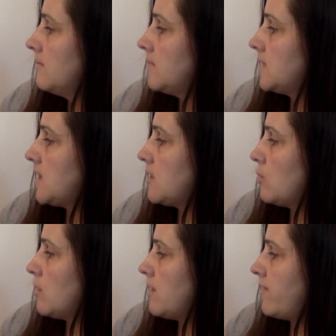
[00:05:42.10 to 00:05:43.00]
Said the
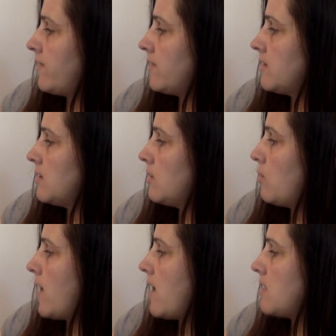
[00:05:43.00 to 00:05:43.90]
wolf,
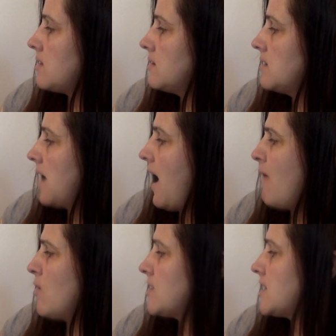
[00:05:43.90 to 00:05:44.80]
"Well, I
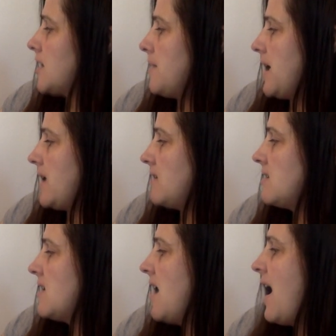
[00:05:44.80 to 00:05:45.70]
want to come in.
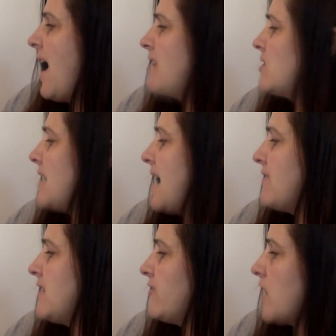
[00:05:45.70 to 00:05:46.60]
I don't have
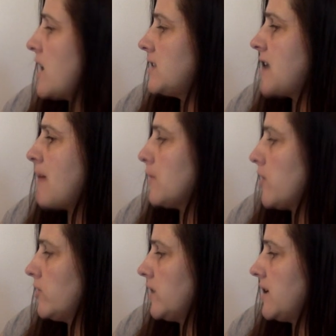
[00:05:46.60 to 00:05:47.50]
any friends and I'm
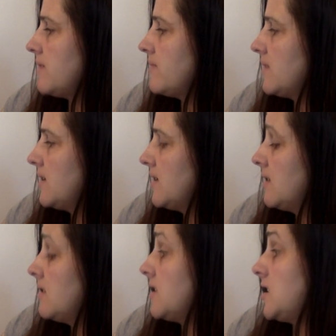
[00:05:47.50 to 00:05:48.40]
lonely."
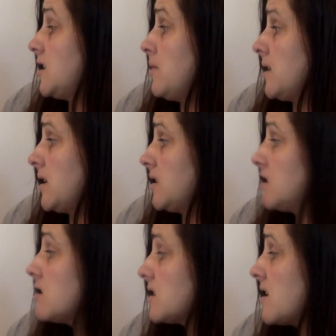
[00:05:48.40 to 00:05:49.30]
The siblings
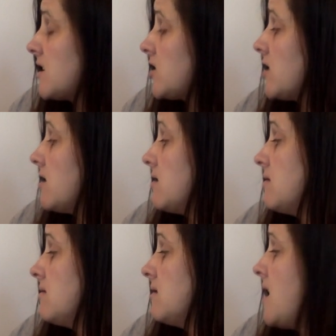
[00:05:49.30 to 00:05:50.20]
looked at each other.
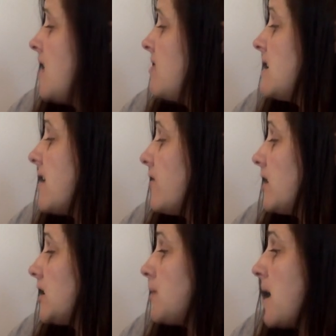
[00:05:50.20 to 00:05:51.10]
They never
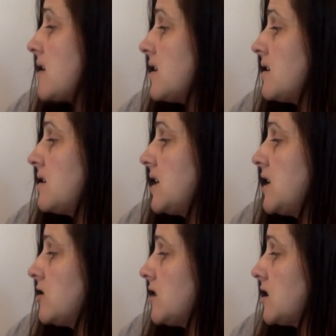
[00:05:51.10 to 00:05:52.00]
expected to
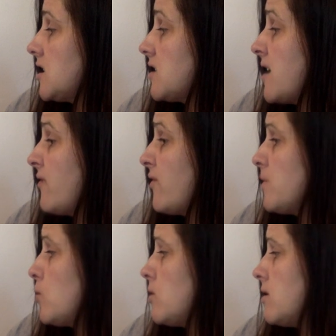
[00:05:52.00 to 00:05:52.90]
hear such a thing from
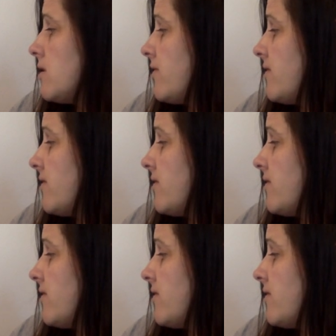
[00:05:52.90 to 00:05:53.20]
the wolf.